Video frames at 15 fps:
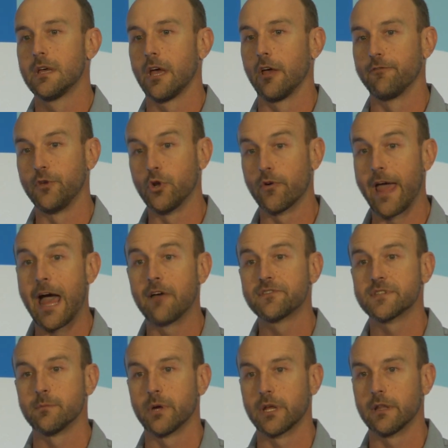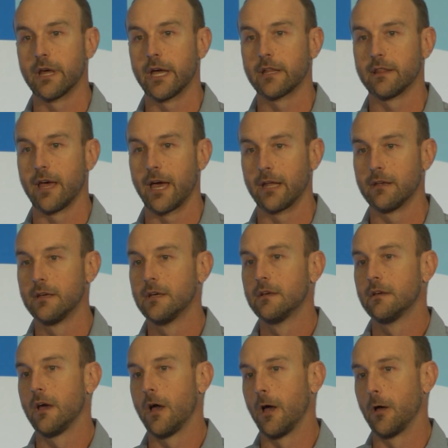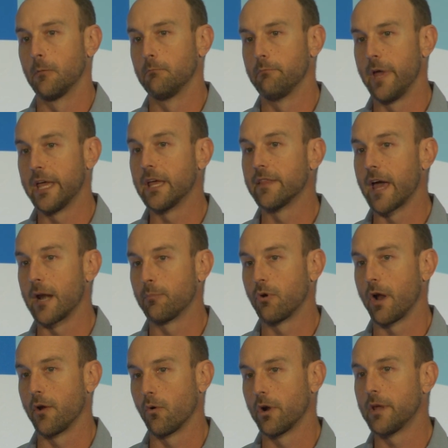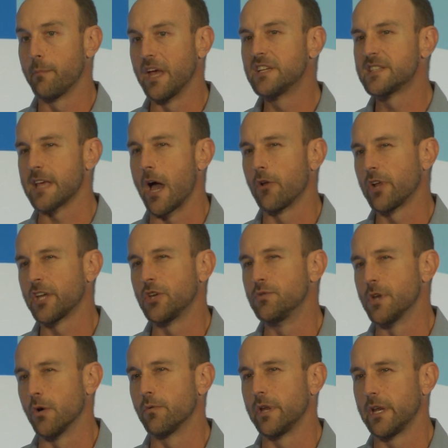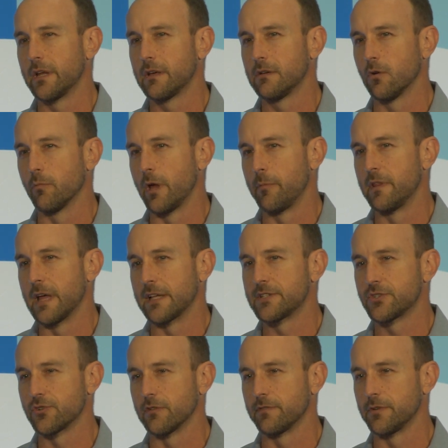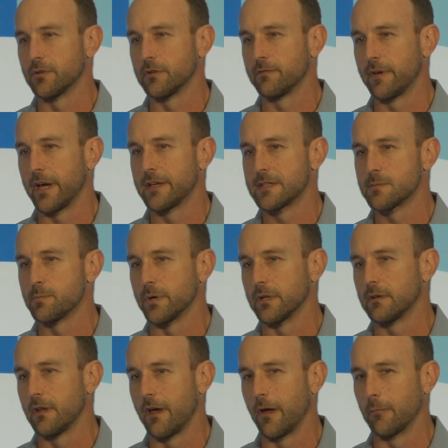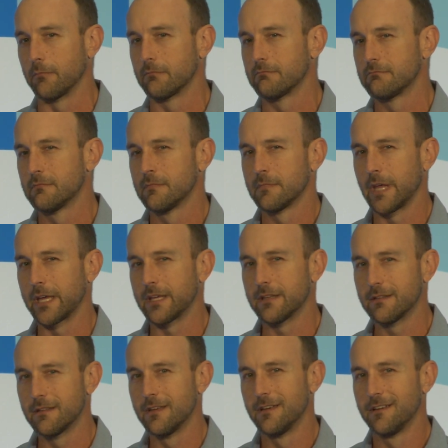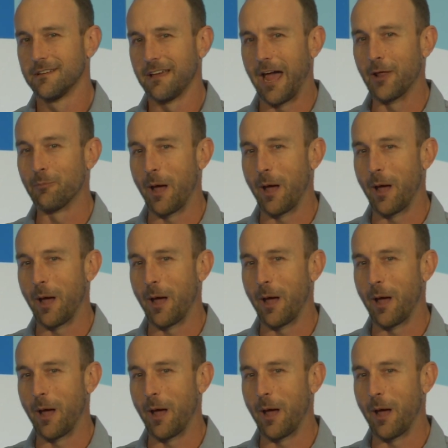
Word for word: And if you don't have somebody like that, um, making that a priority may sound like you don't need it, or maybe that's trivial advice. But um, like, it, I,